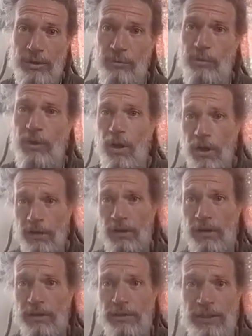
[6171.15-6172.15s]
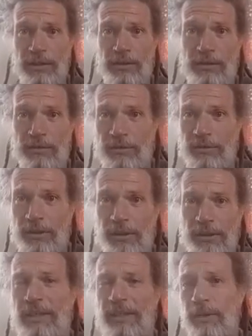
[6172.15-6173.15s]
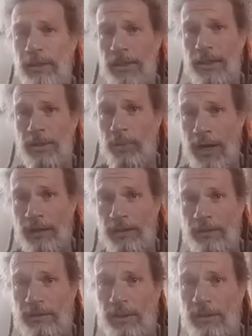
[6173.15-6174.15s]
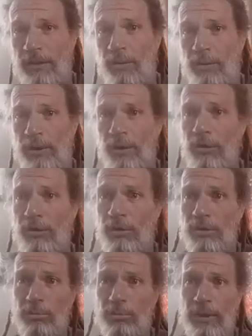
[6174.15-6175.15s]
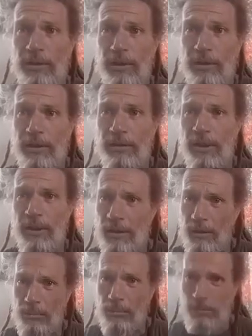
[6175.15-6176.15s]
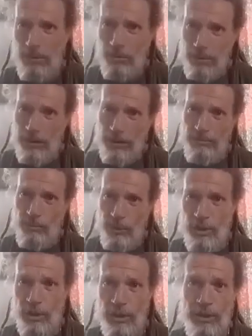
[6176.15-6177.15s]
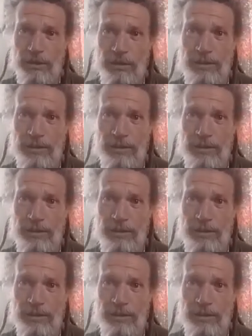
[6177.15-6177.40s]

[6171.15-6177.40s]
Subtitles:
If we're hard on ourselves, even in this practice, like you don't want to go towards breatharian being really rigid,